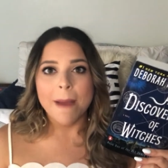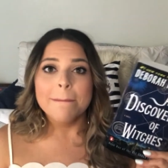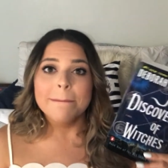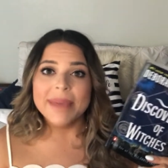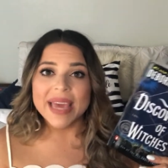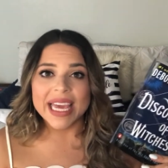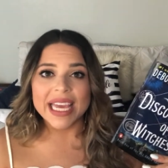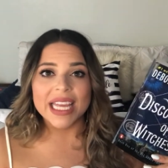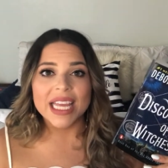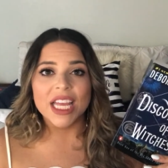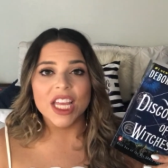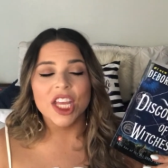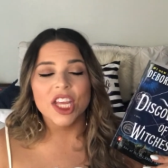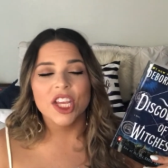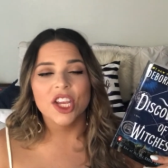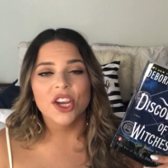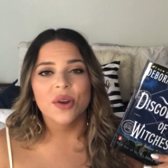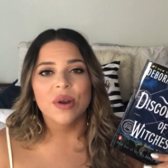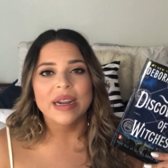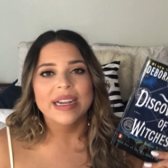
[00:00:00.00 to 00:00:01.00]
pick
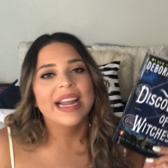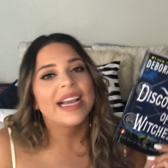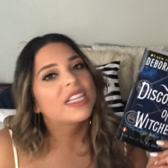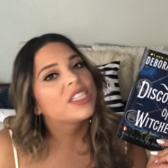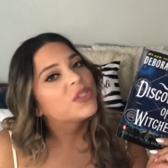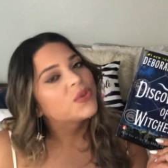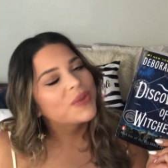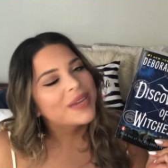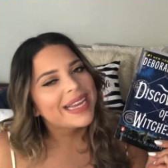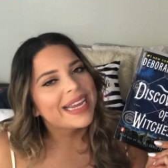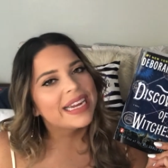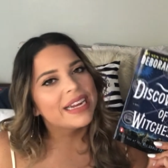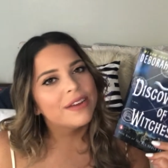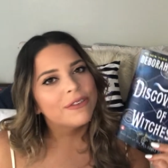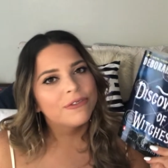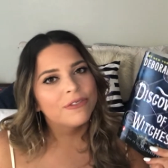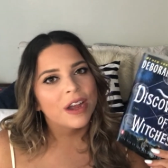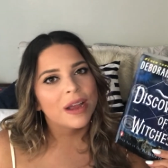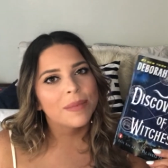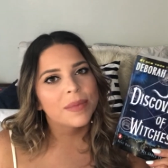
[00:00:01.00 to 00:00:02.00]
your next read
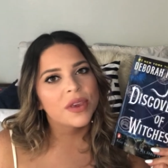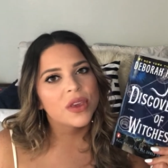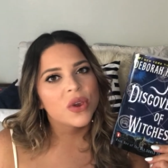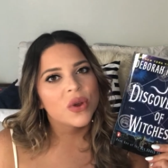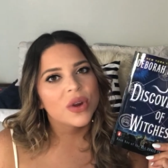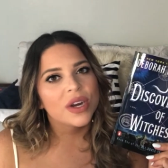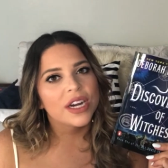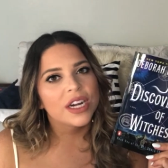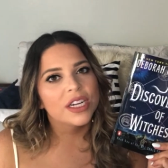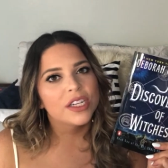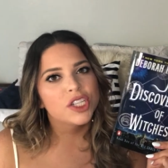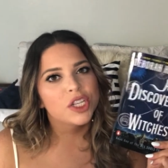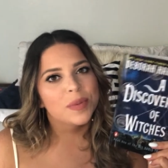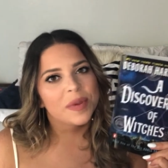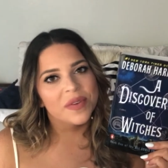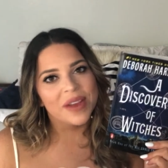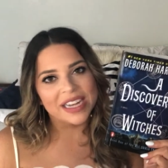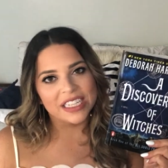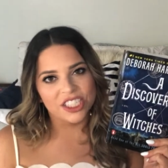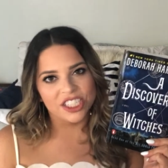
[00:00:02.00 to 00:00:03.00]
from your to be
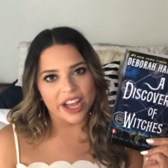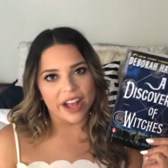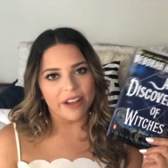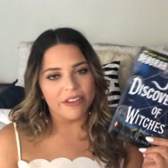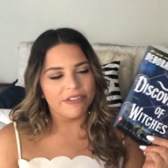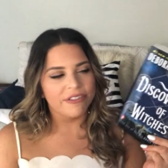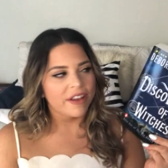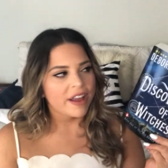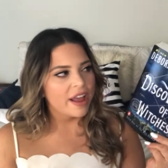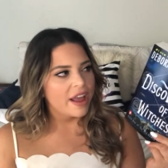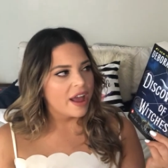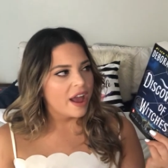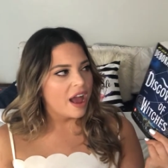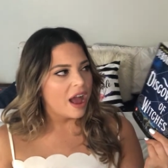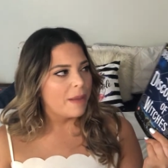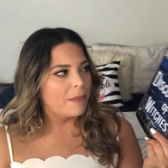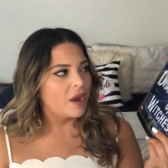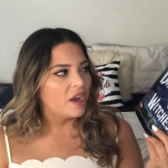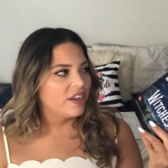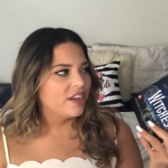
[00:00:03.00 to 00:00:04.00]
read shelf
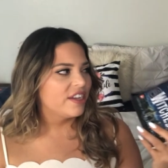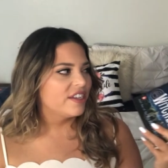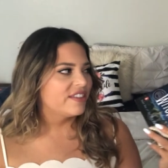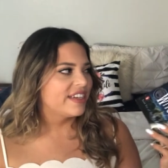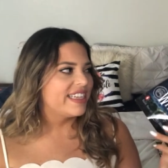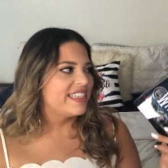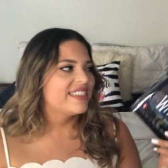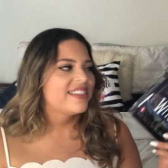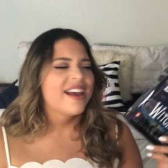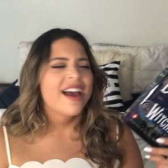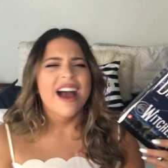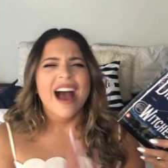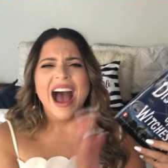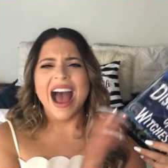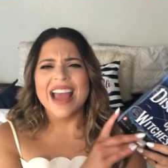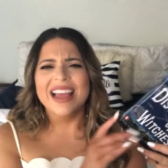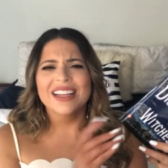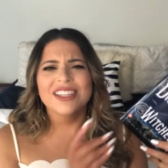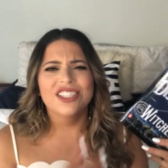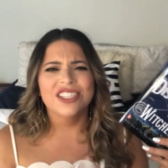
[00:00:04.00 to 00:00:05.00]
on Goodreads.
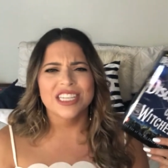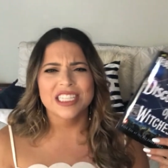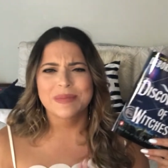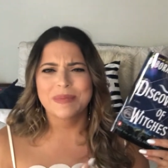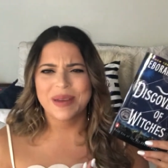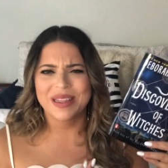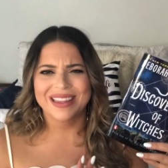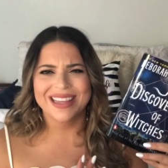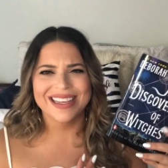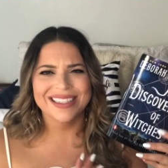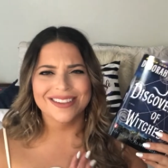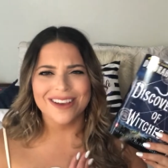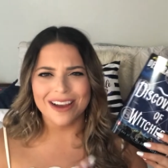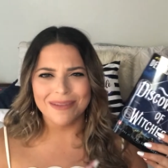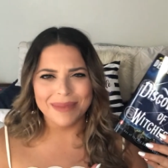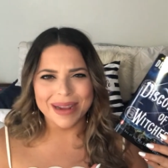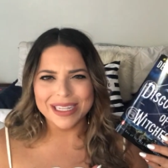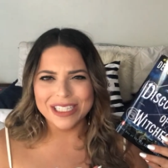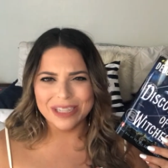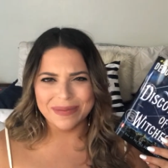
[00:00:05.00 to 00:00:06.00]
I had just put this on
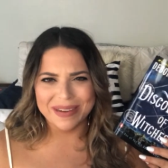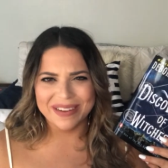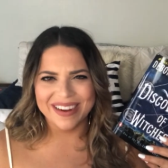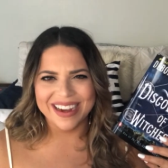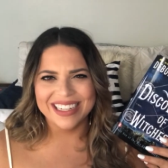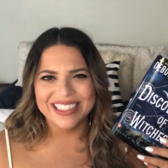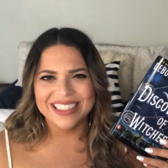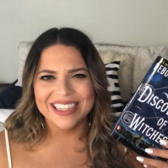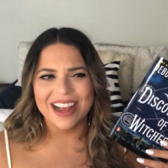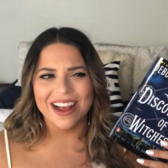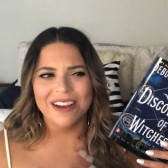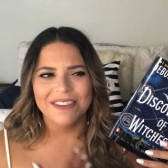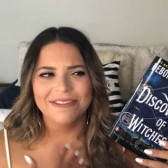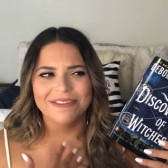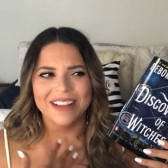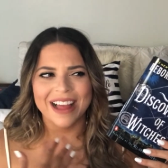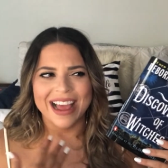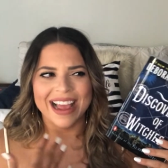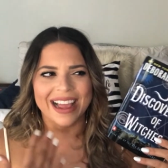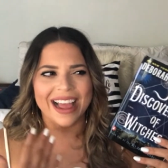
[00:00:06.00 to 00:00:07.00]
my to be read shelf,
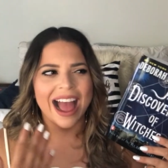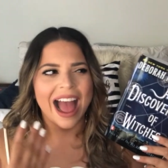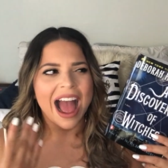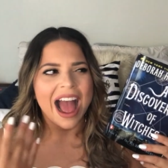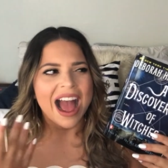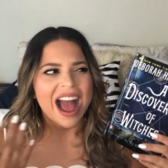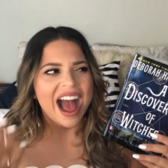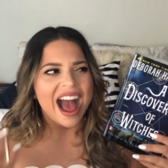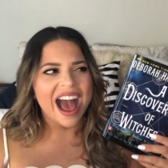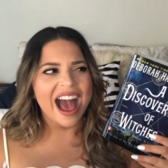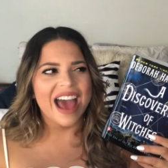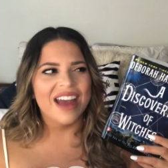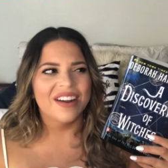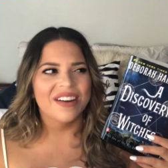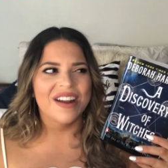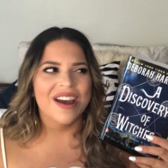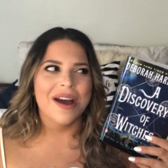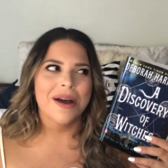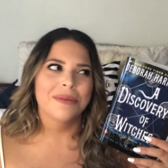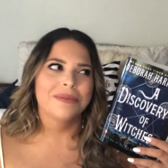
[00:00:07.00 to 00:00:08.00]
like, I don't
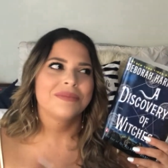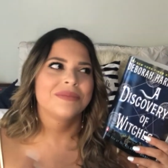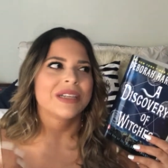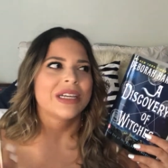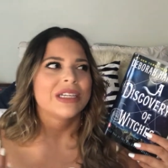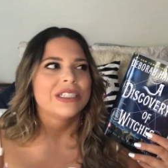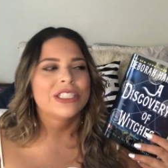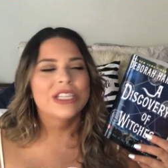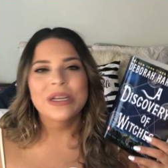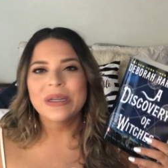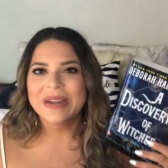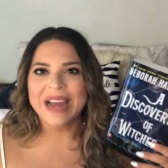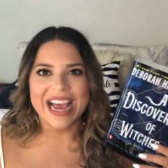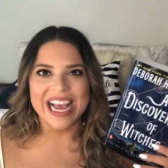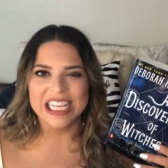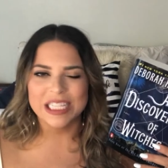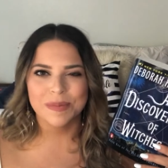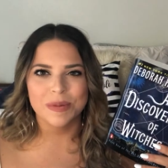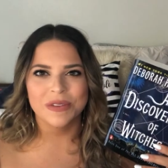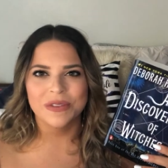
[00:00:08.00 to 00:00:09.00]
know, 2
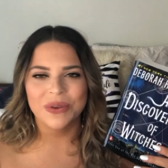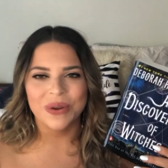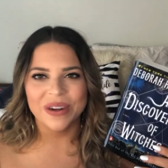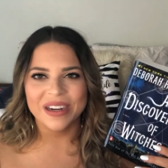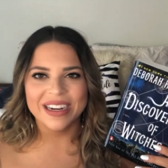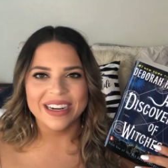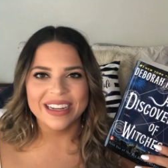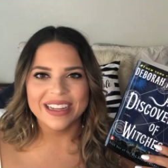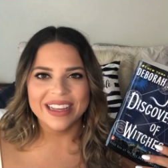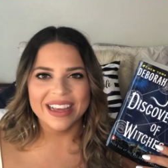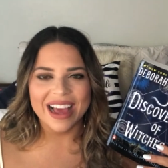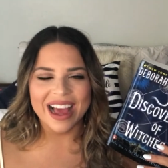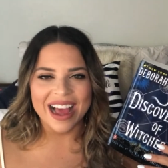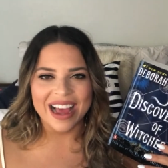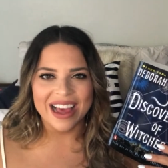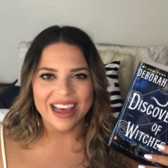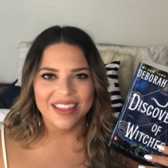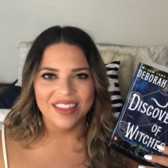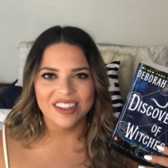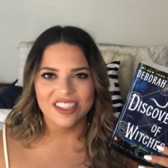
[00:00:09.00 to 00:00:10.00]
days before
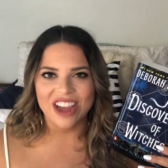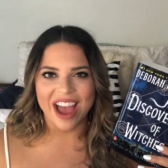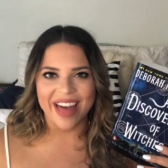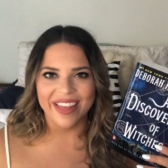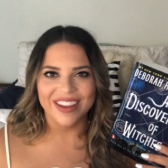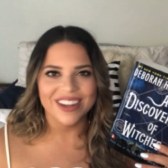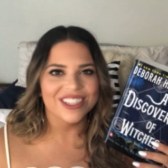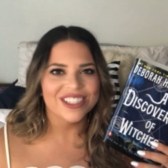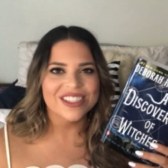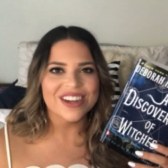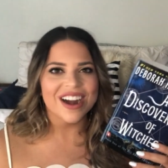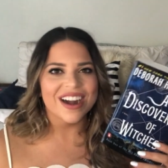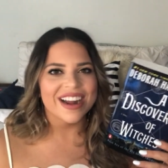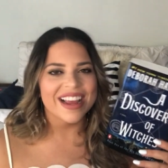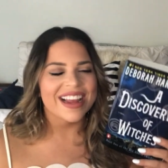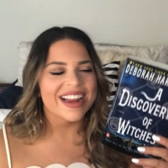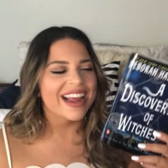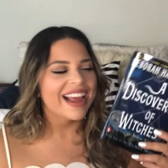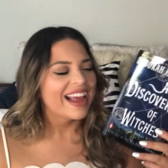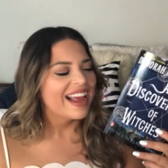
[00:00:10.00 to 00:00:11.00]
the challenge
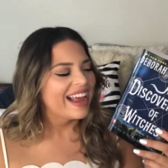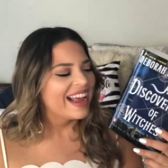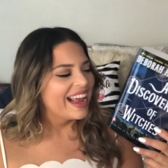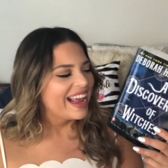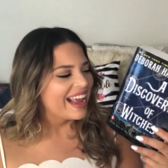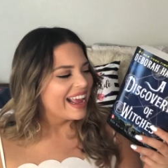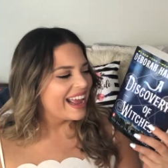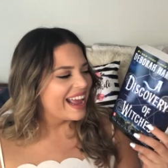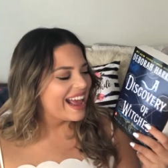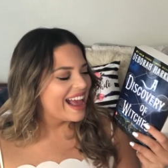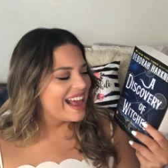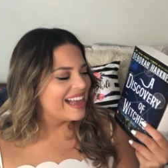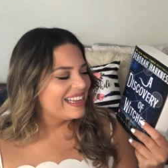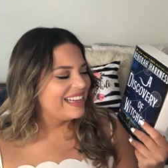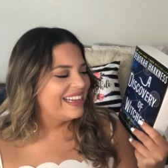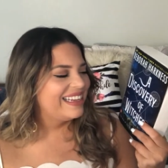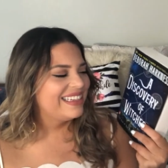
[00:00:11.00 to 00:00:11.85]
started, and